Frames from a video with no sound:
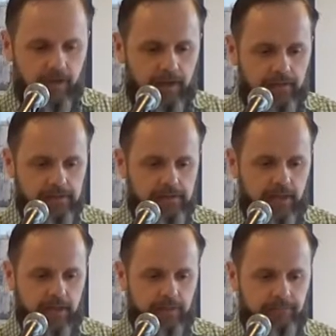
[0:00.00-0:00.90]
and
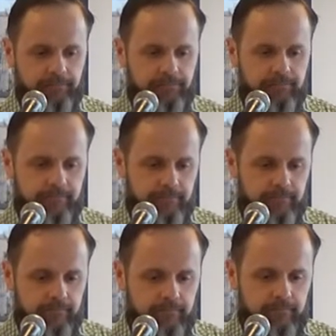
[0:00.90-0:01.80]
um,
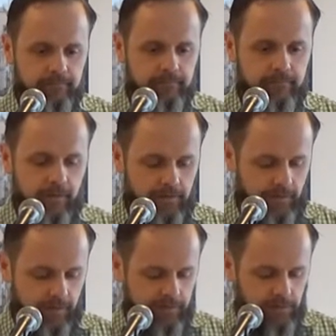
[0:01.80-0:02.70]

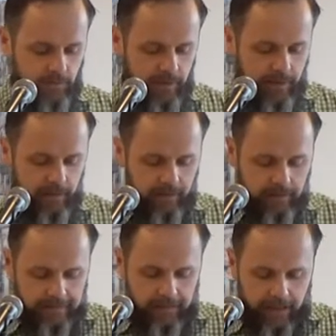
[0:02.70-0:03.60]
so in
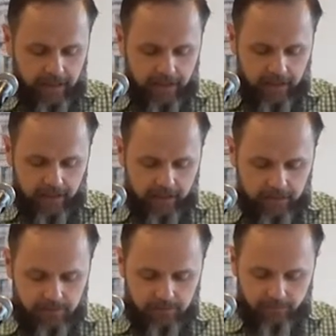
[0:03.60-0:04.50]
uh,